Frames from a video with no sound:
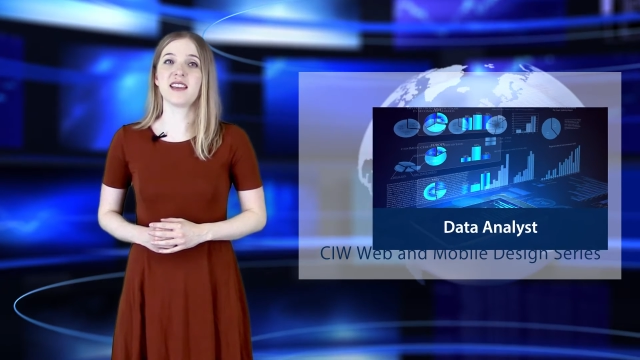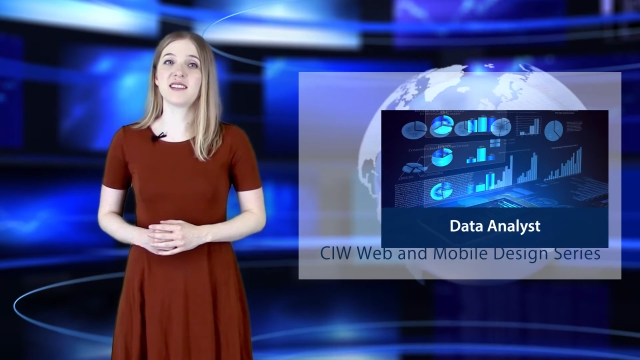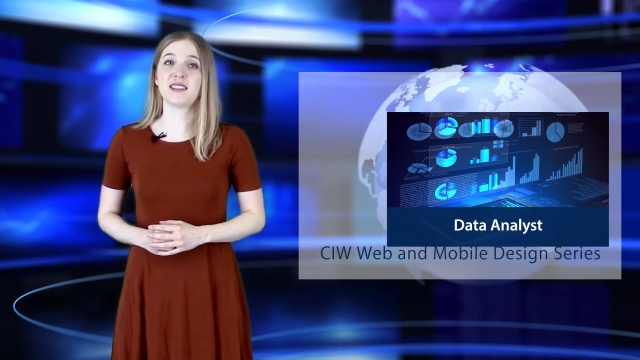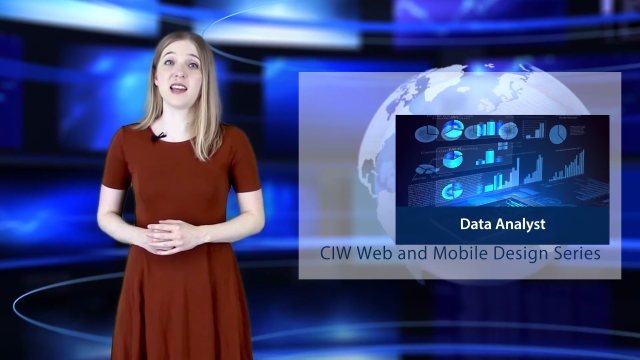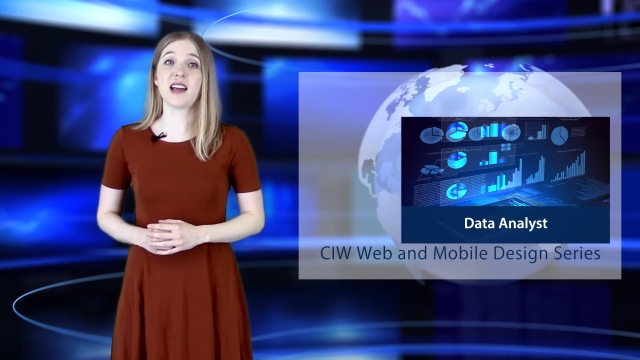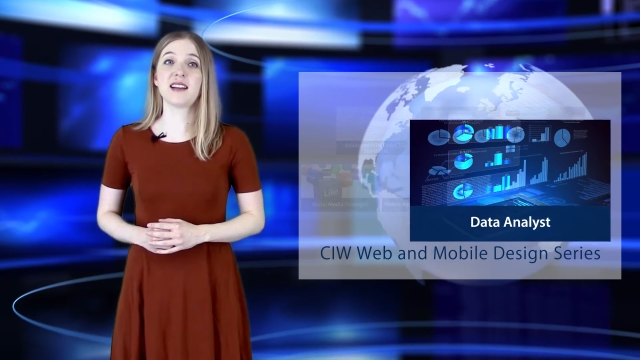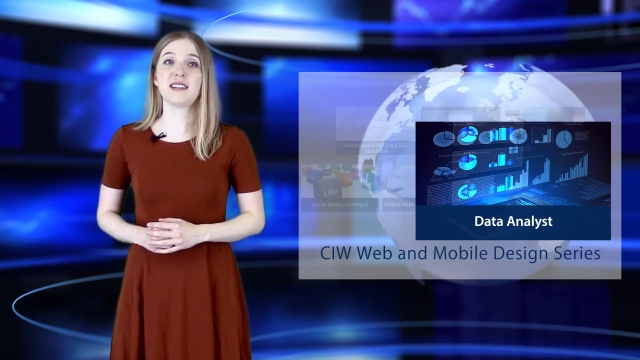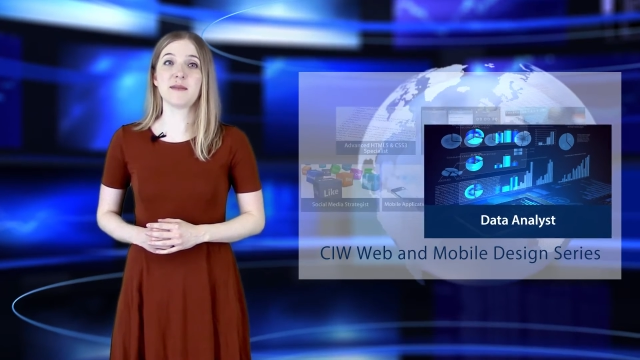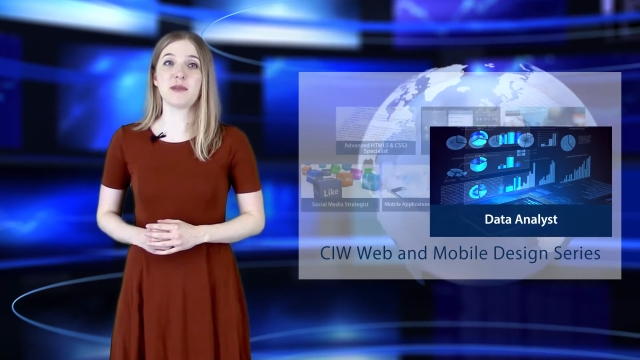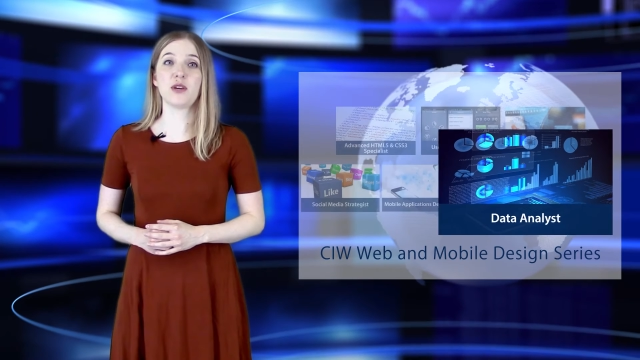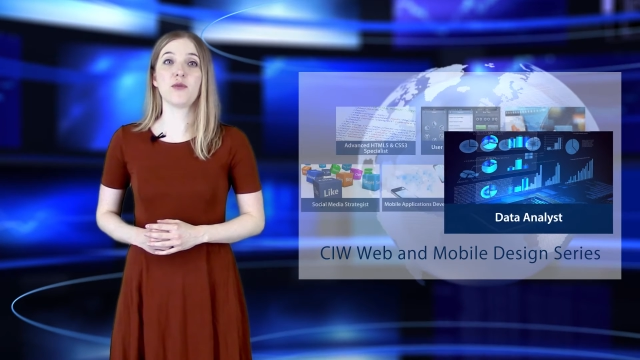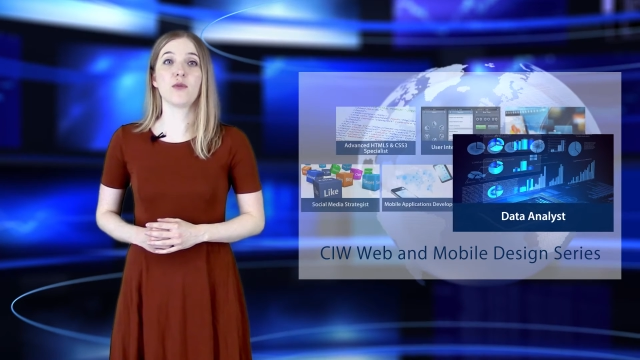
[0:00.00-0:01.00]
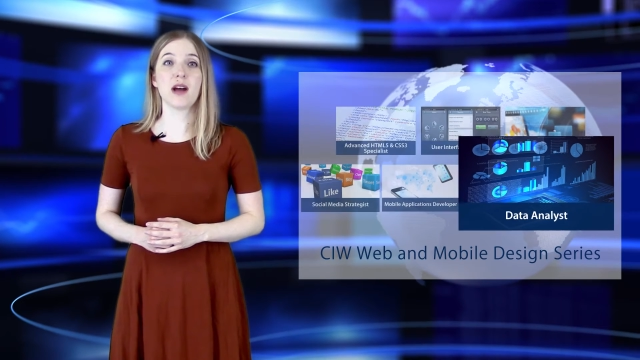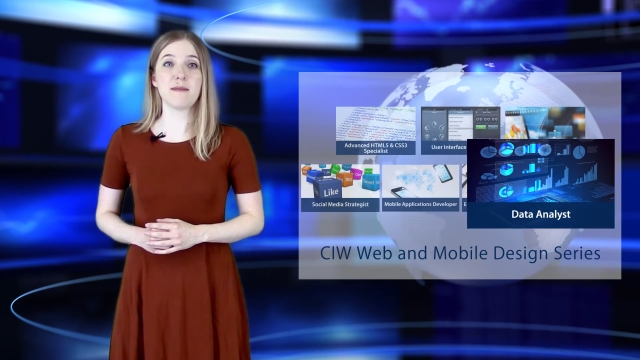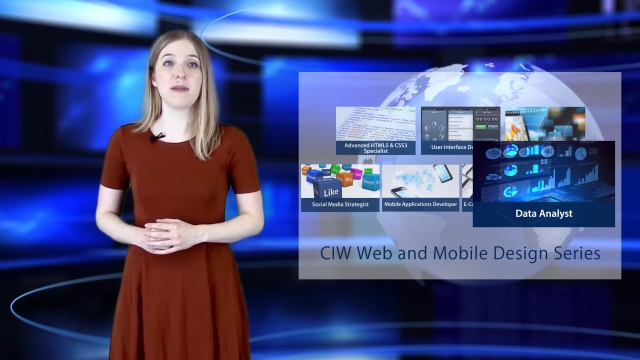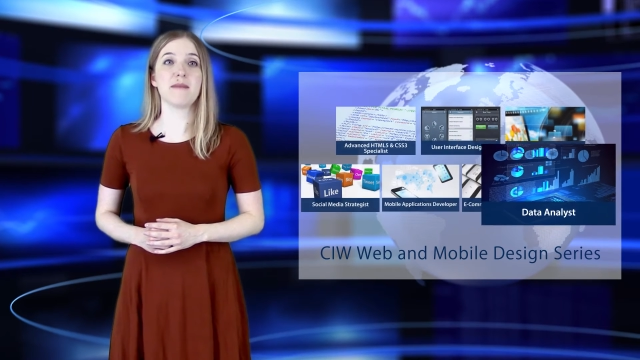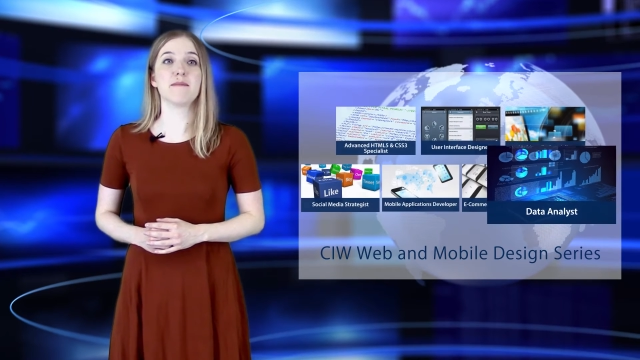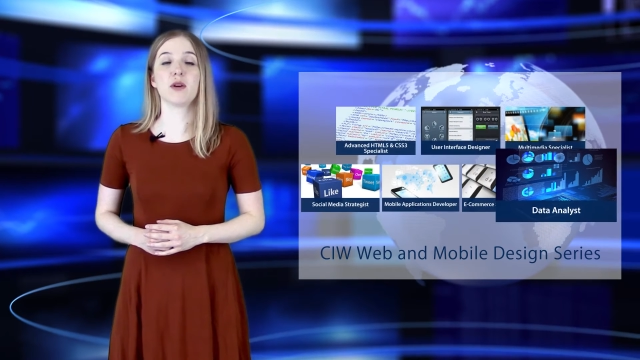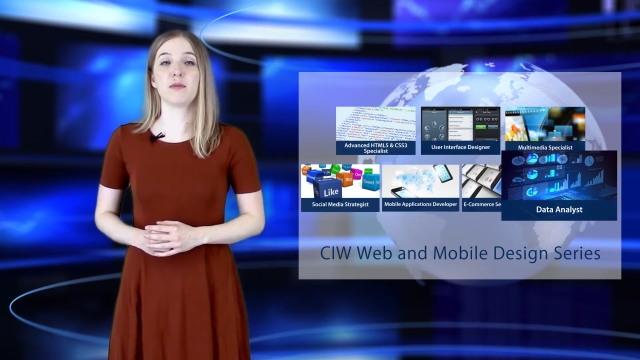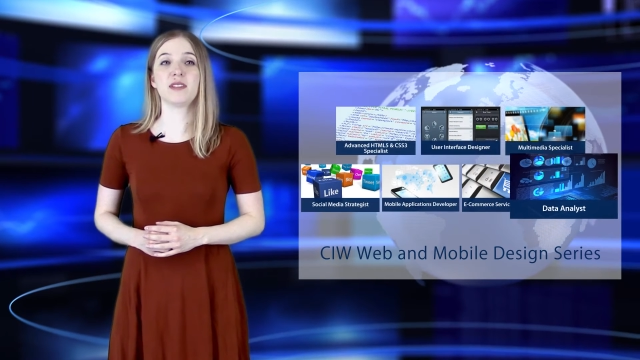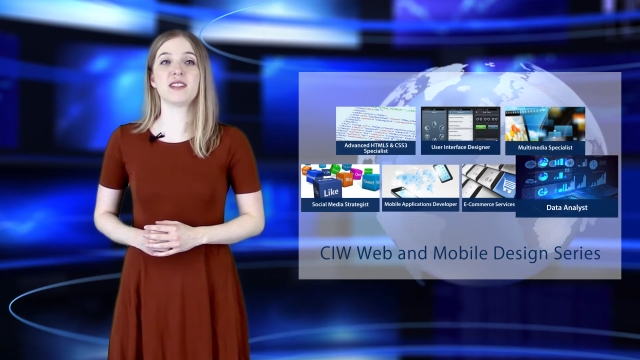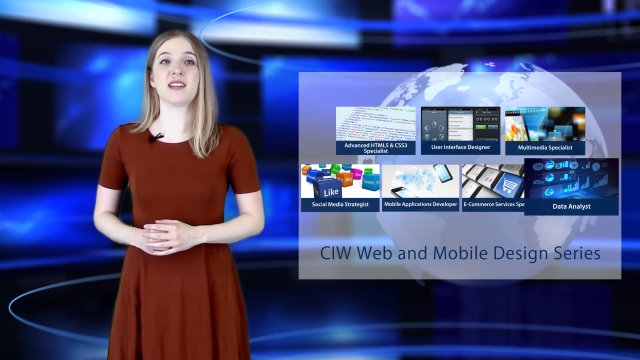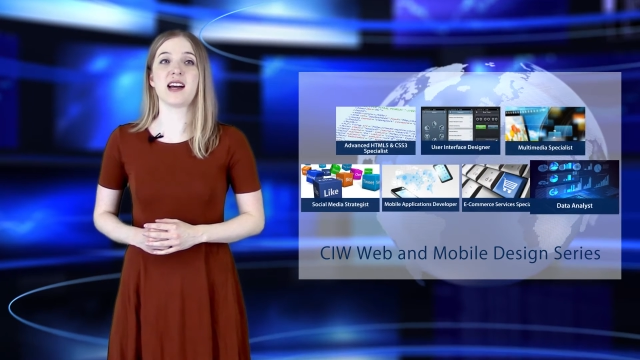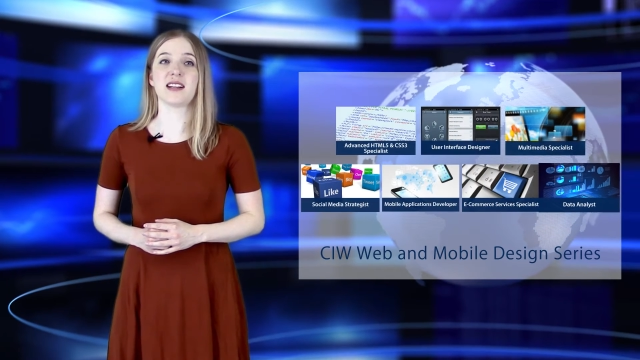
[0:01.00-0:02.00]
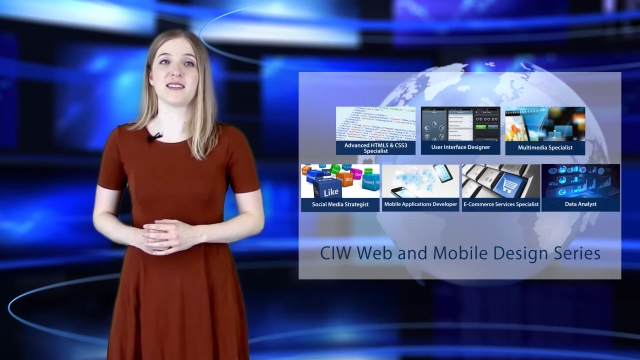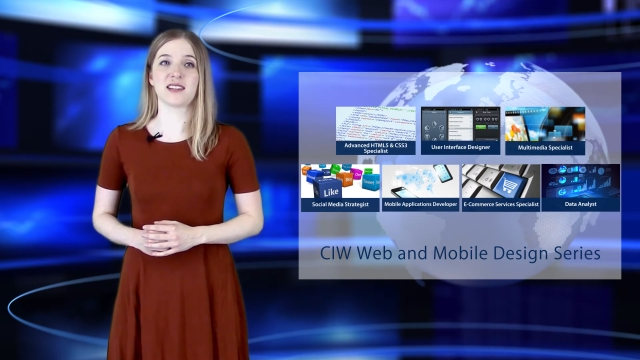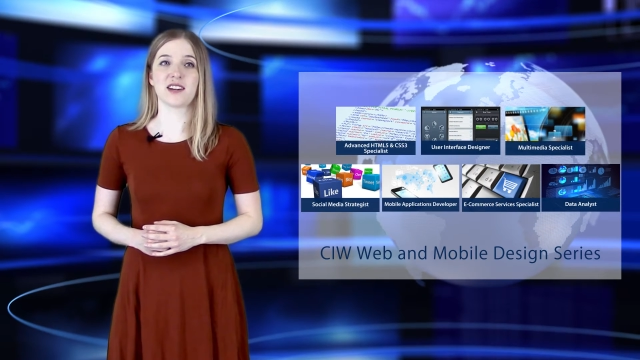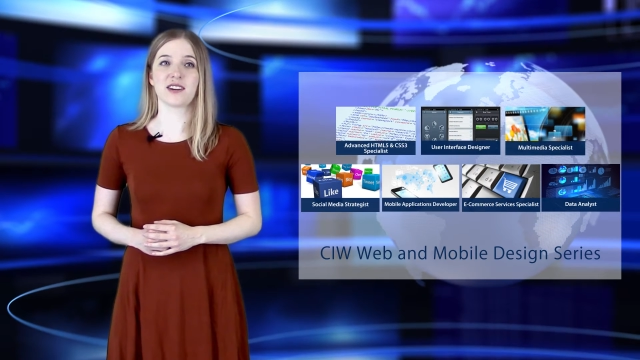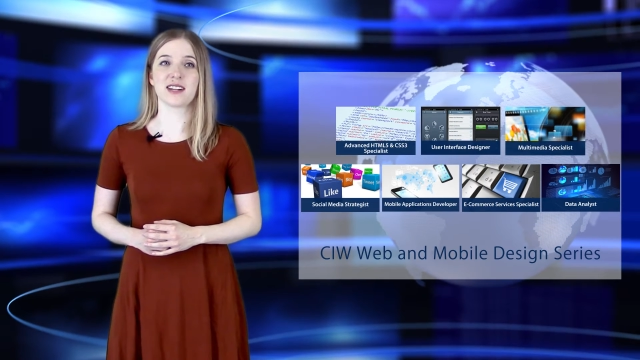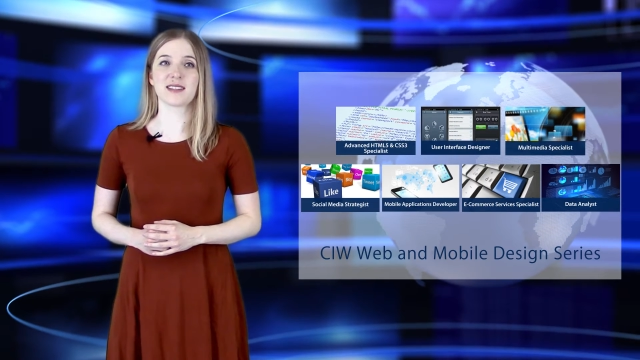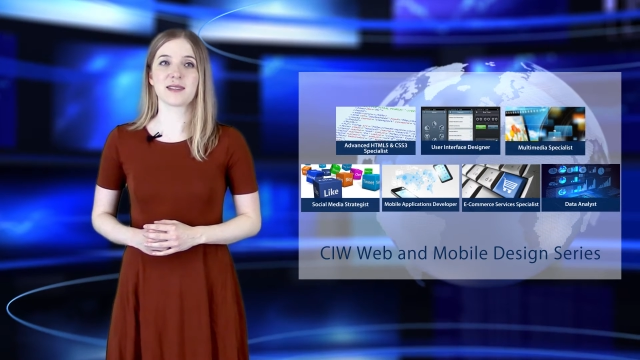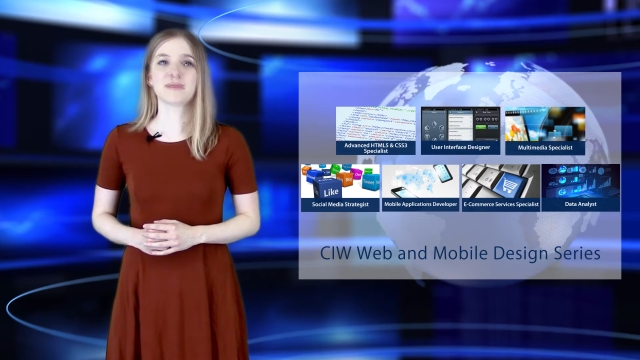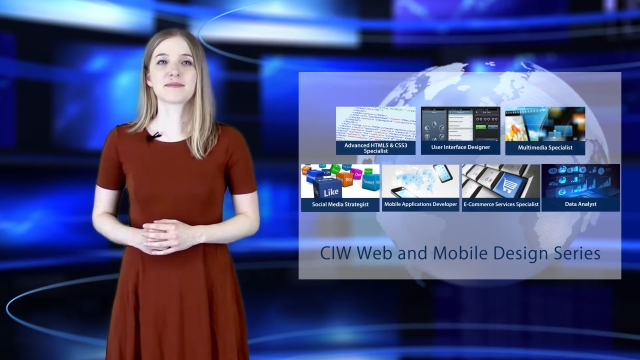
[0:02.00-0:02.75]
the CIW Web and Mobile Design series.